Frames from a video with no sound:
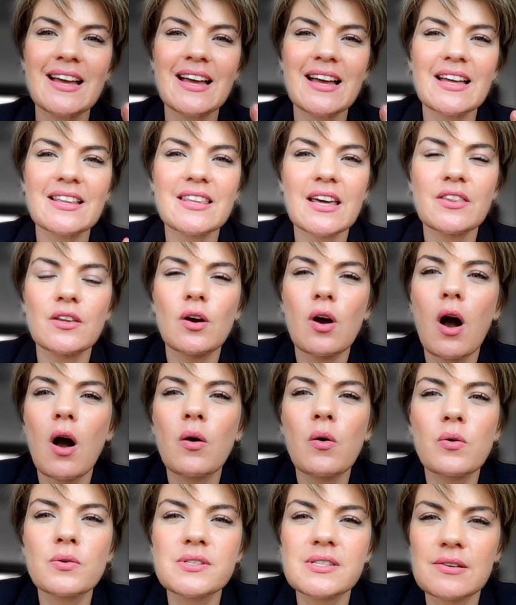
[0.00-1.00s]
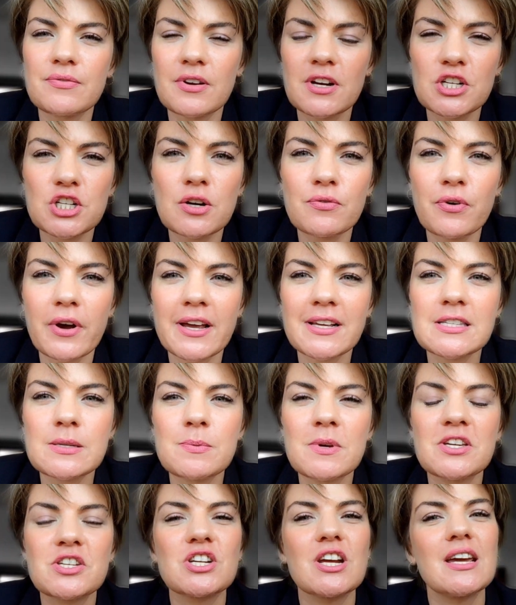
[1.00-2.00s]
than the Concord's definition for hate
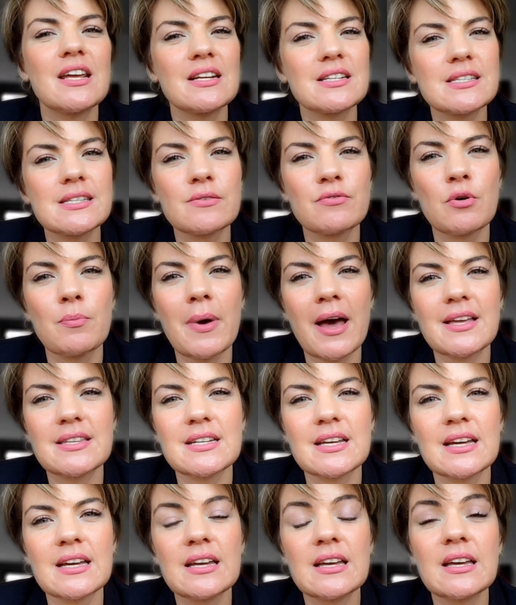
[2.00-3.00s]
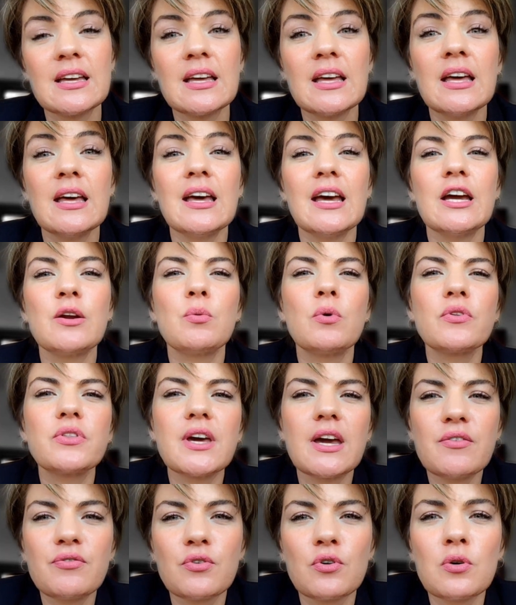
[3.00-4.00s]
speech in a civil matter. It will
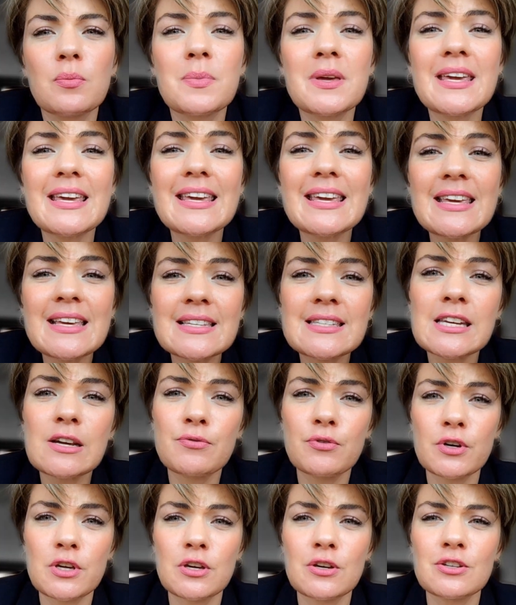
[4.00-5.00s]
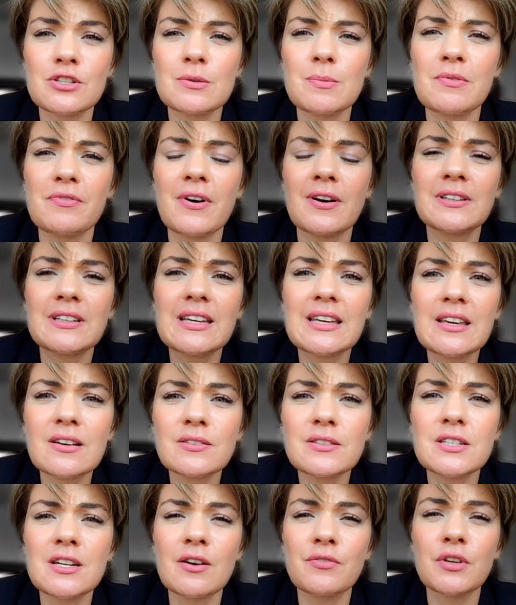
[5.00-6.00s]
therefore be easier for you to be found
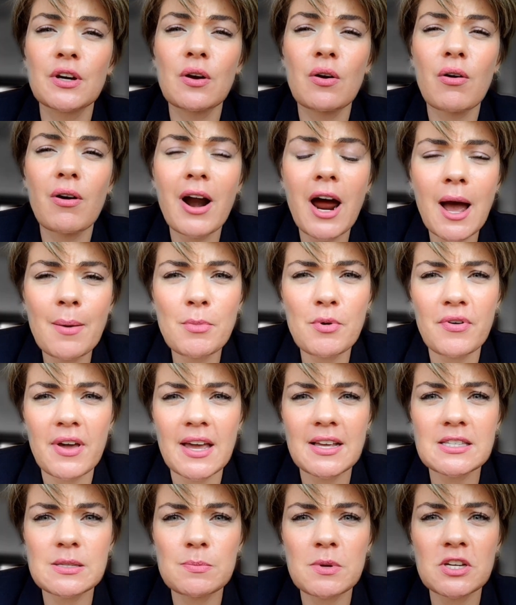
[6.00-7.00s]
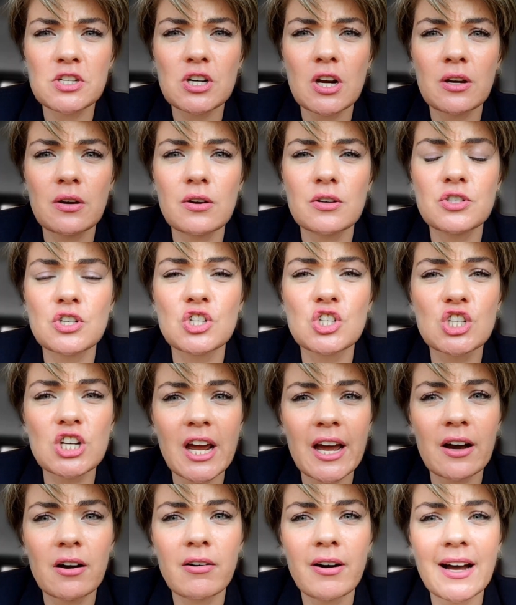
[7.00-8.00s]
guilty of the crime of hate speech and go to
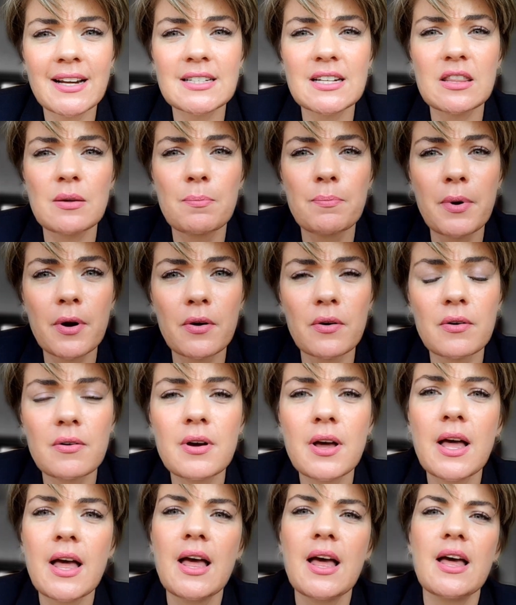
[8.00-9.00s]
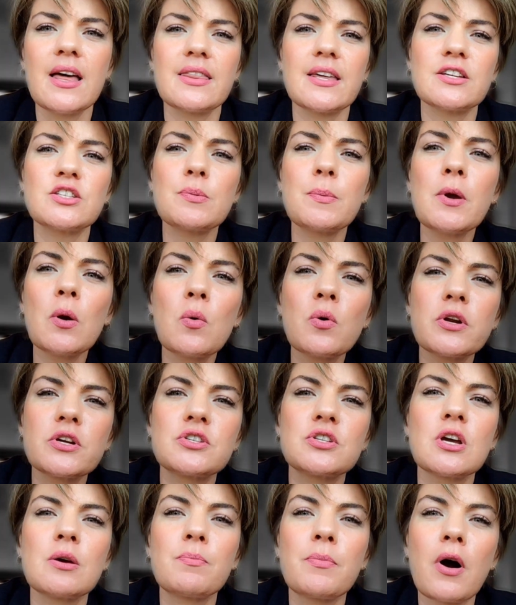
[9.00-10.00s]
jail under the bill than to be ordered
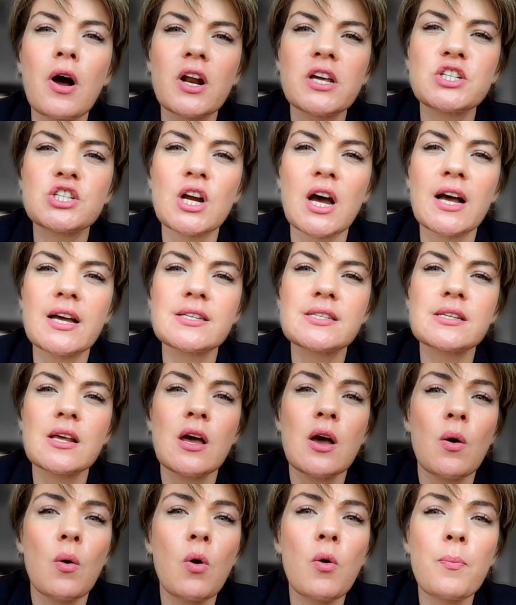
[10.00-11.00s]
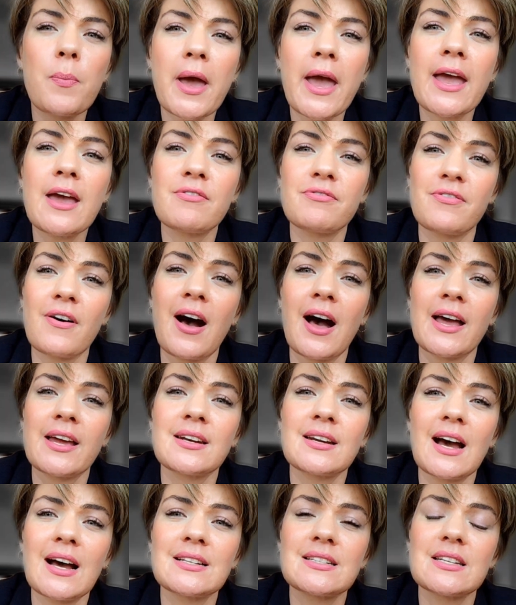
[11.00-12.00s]
to apologise or pay a
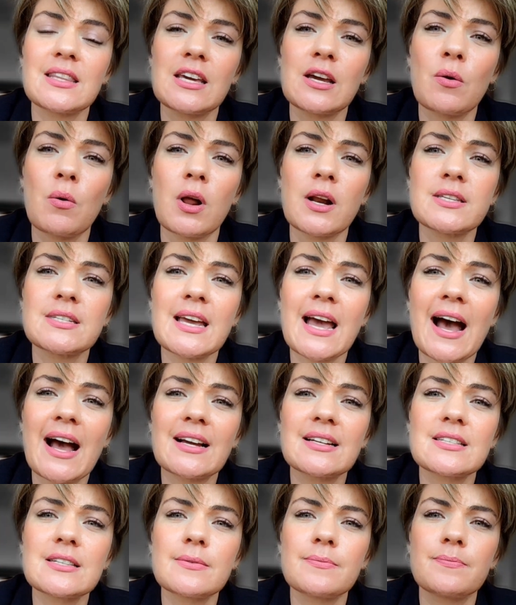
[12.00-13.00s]
fine under the Equality Act.